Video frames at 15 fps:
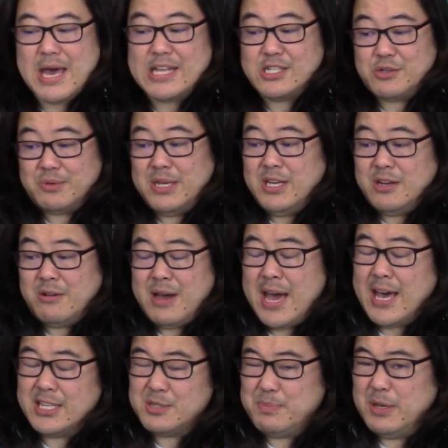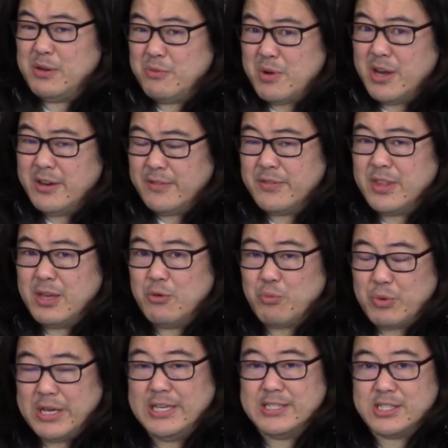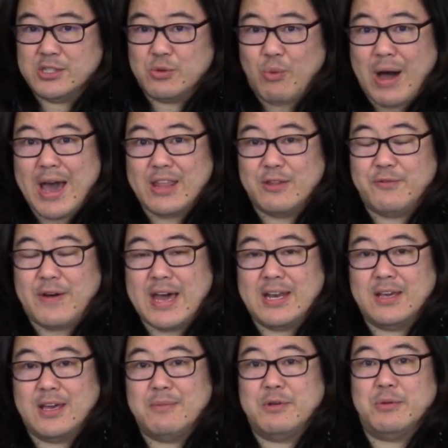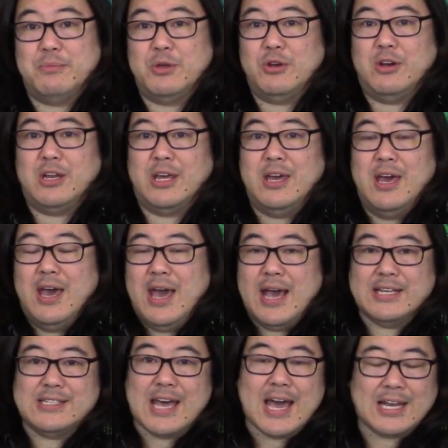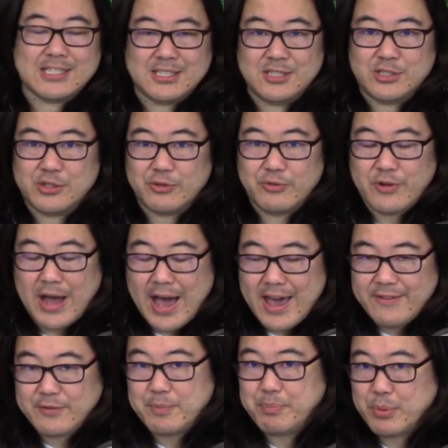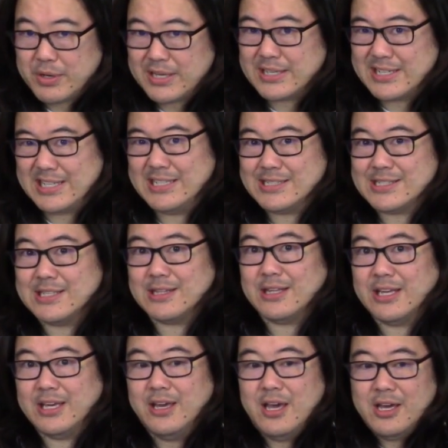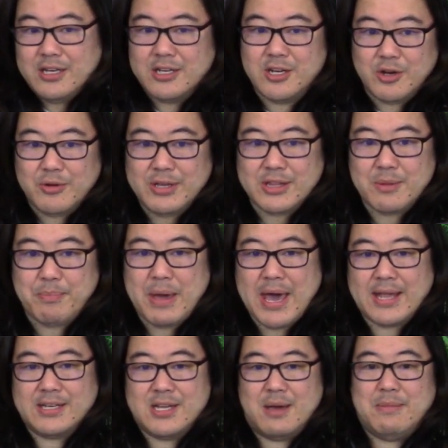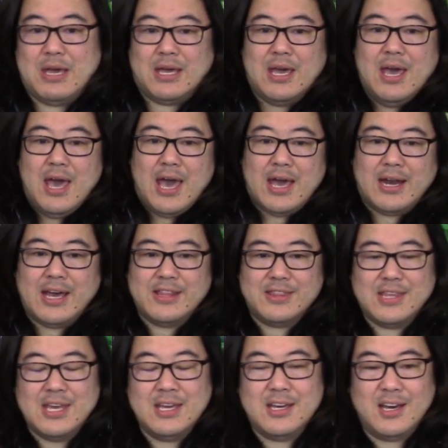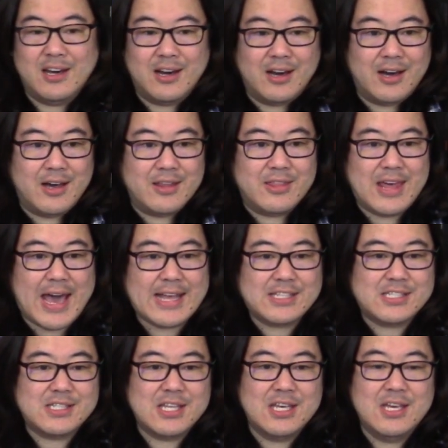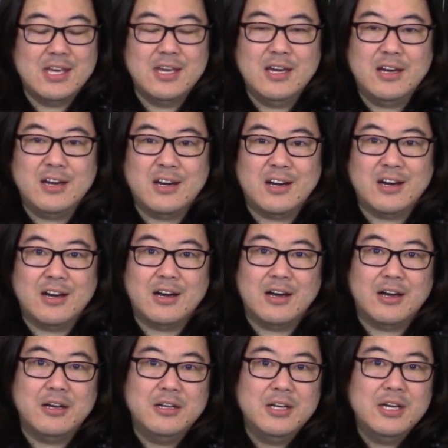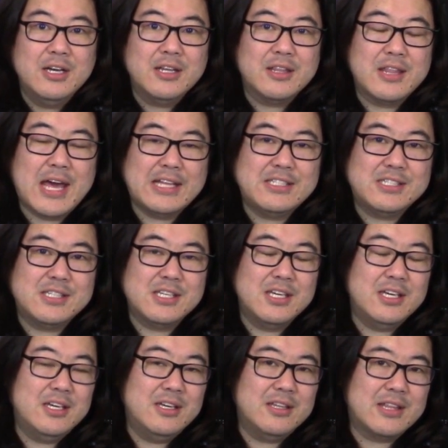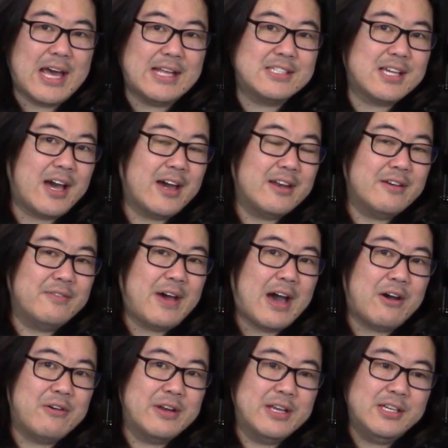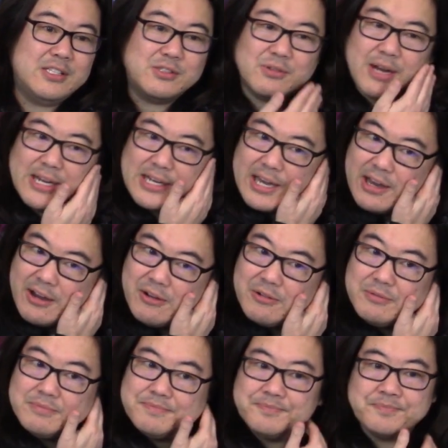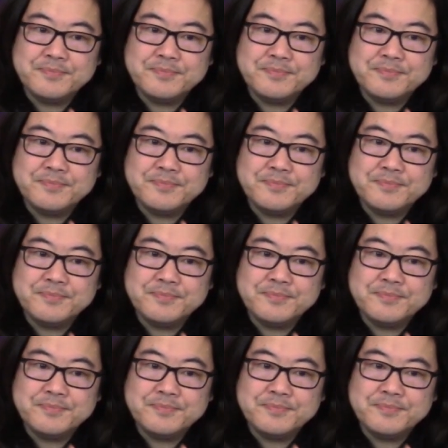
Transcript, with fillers: Matcherino has been one of the reasons why the fighting game community has actually survived pretty decently during the pandemic. And I think uh, that's the uh, that's the that's kind of how it is right now